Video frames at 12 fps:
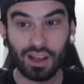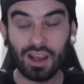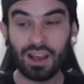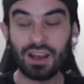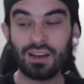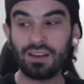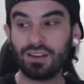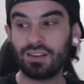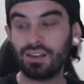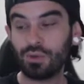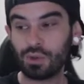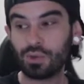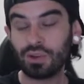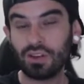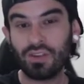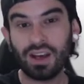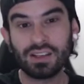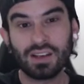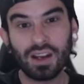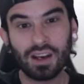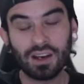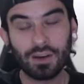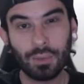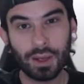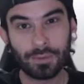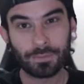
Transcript: and it was really fascinating to me.